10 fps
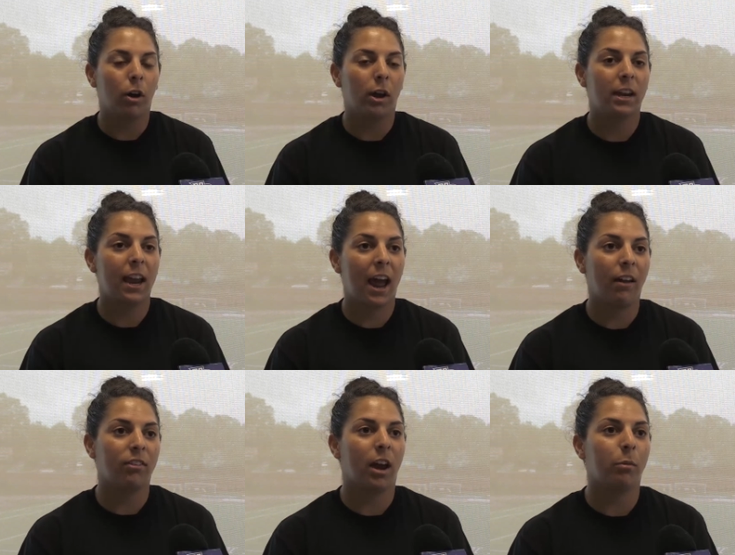Going into
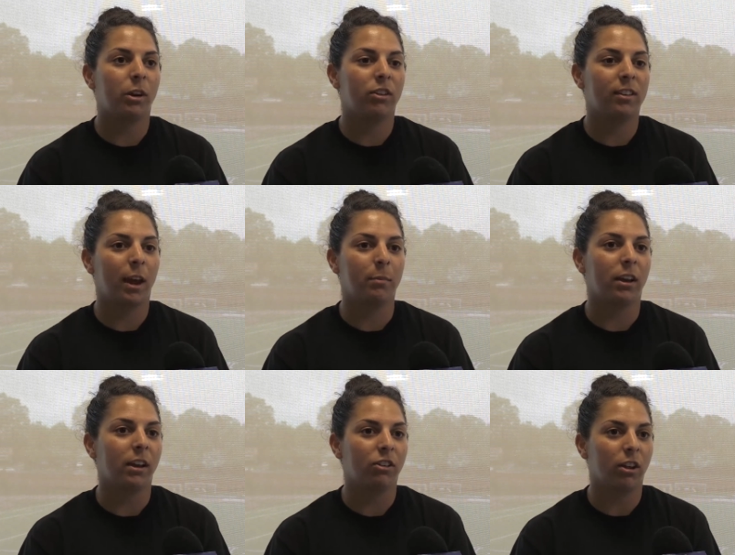halftime, we just kept
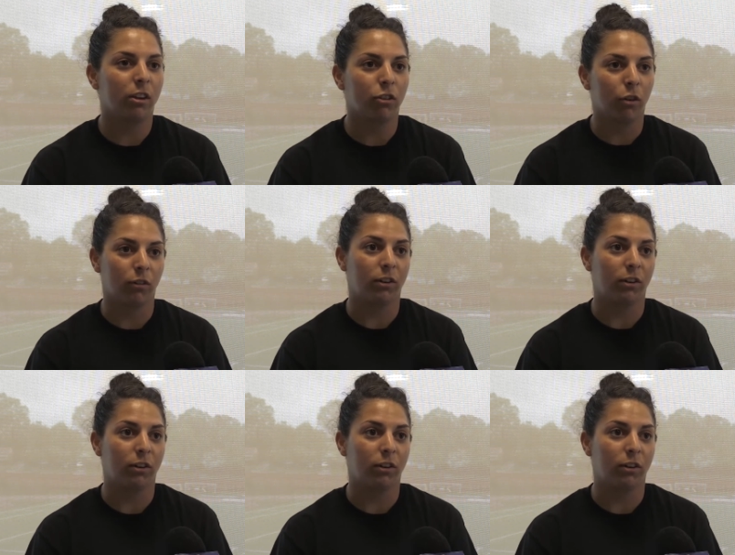telling each other, don't